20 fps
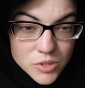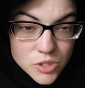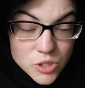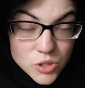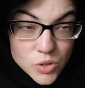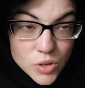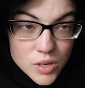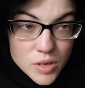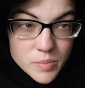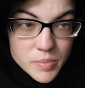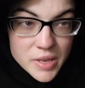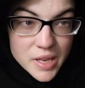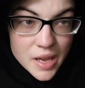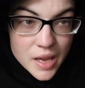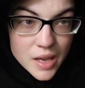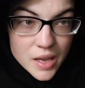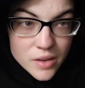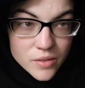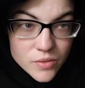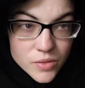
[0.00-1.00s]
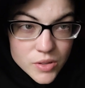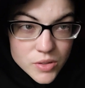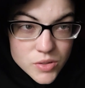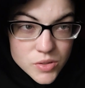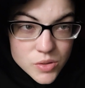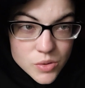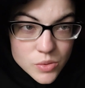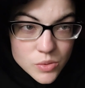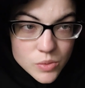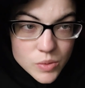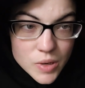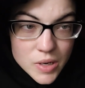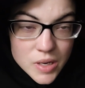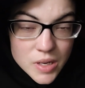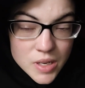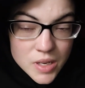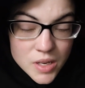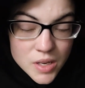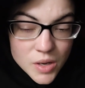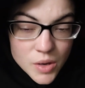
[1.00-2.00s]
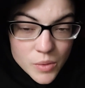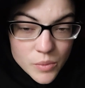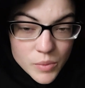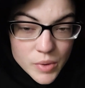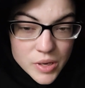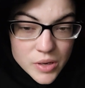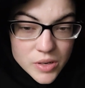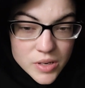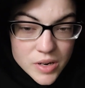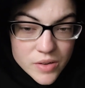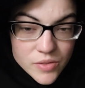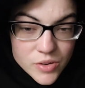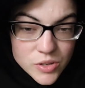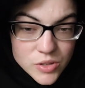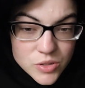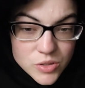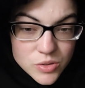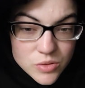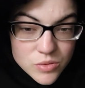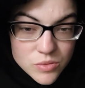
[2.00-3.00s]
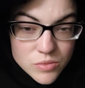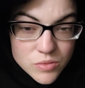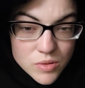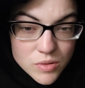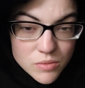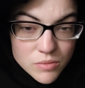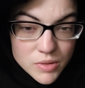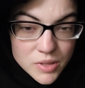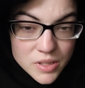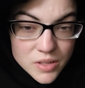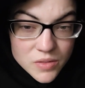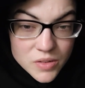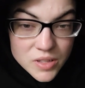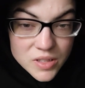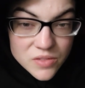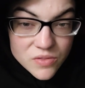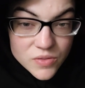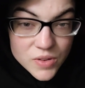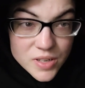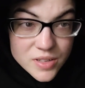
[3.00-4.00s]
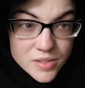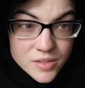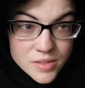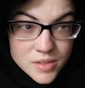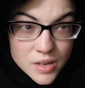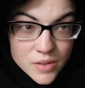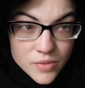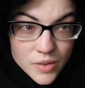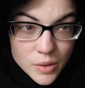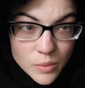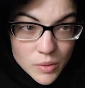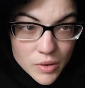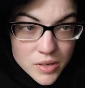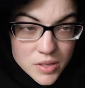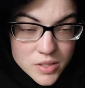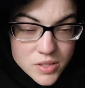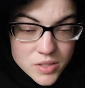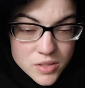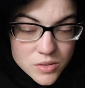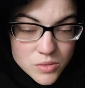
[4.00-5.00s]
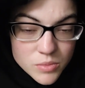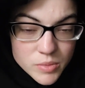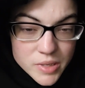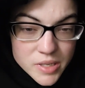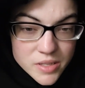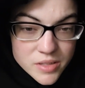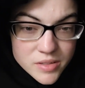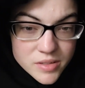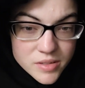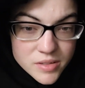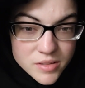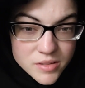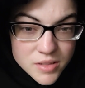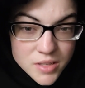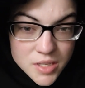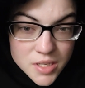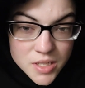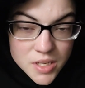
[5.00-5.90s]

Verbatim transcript: Just couldn't behave. So we could never do the really, really fun stuff I wanted to do because